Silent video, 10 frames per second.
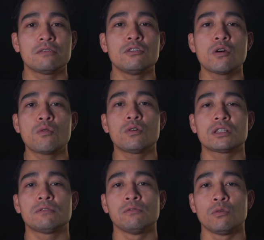Note what
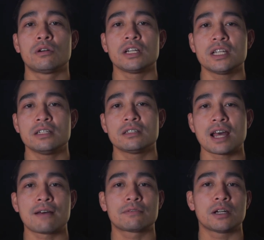the floor is
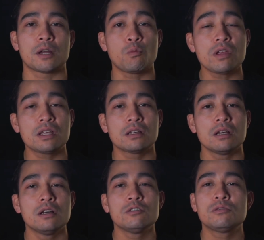after a week
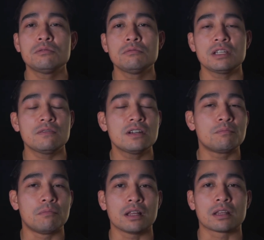to even a
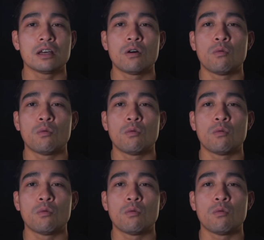month.